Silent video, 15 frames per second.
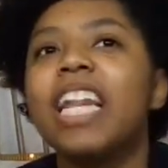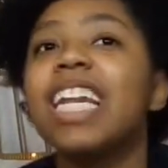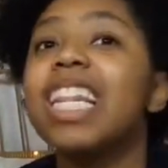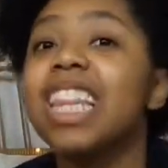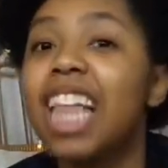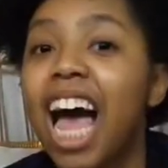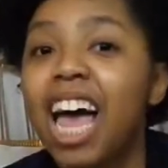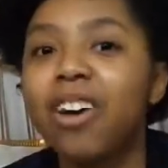I did
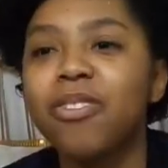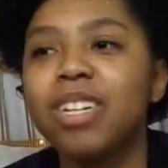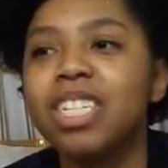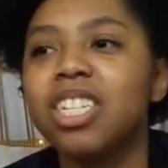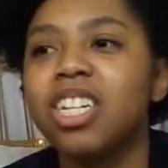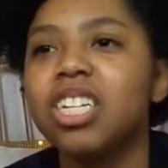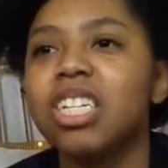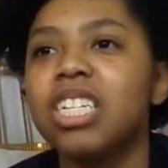a lot of
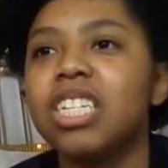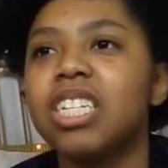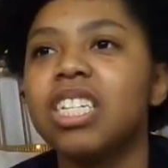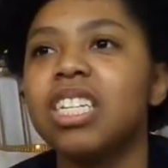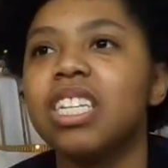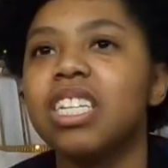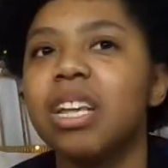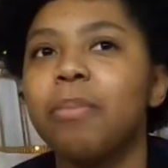research
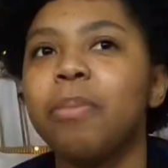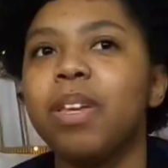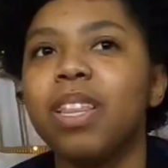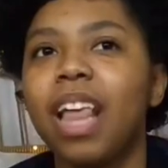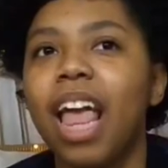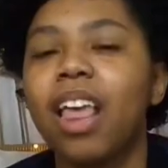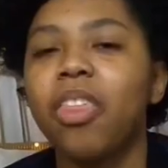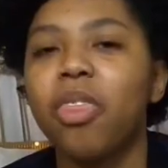into this. I
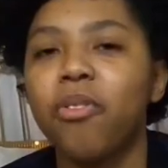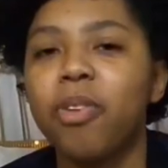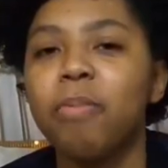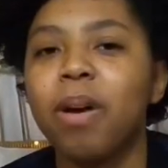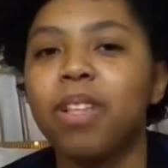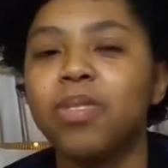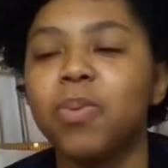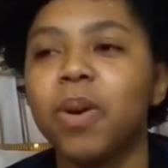mean, like three
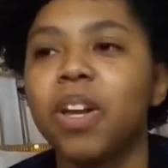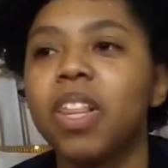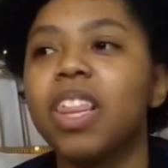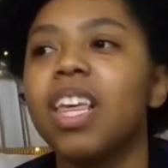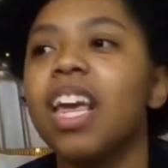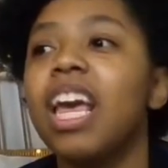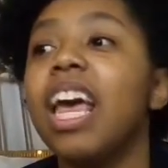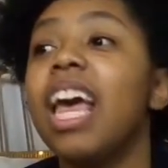months worth.
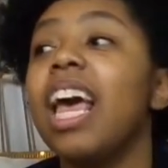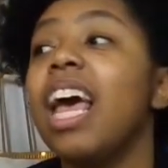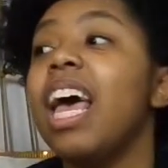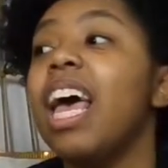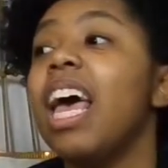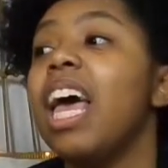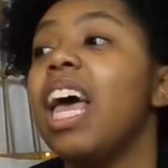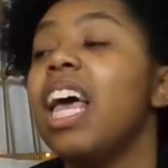
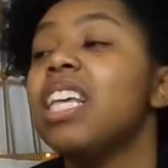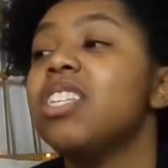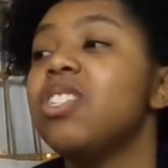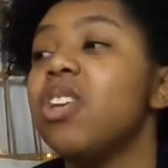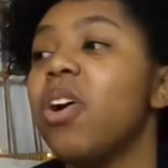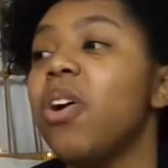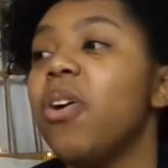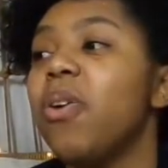
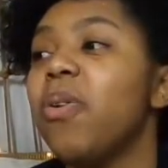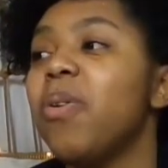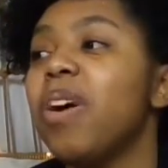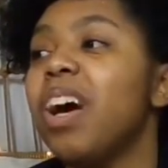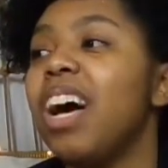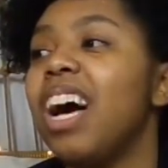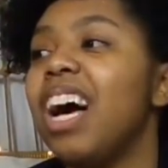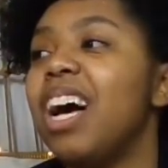So,
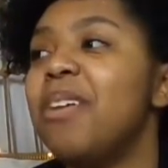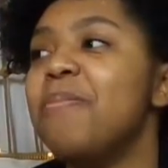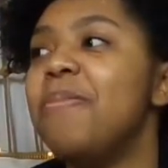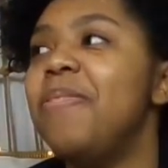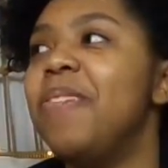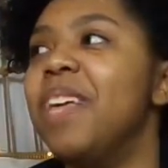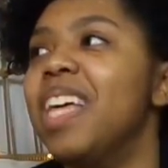um,